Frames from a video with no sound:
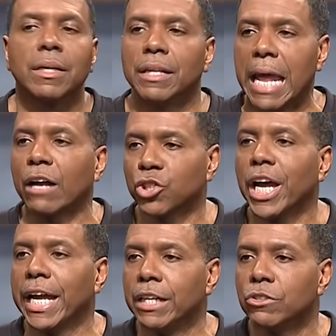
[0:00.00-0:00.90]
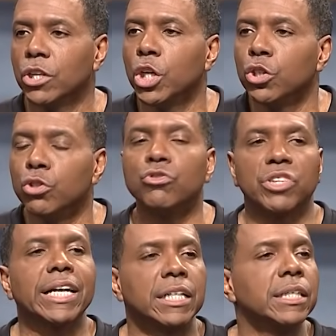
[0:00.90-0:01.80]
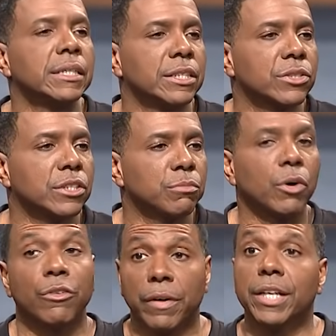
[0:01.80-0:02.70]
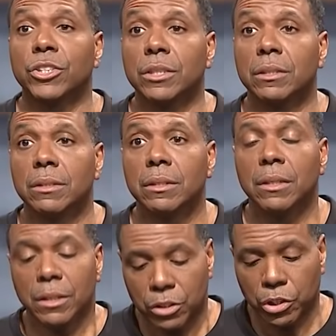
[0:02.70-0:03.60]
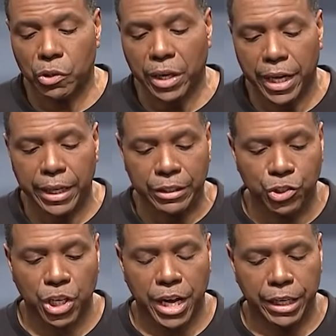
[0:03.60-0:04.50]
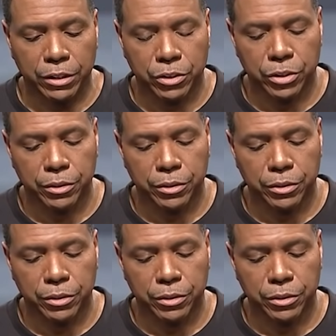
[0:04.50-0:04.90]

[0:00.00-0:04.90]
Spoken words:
Now change. Use that goodness as motivation to go ahead and change.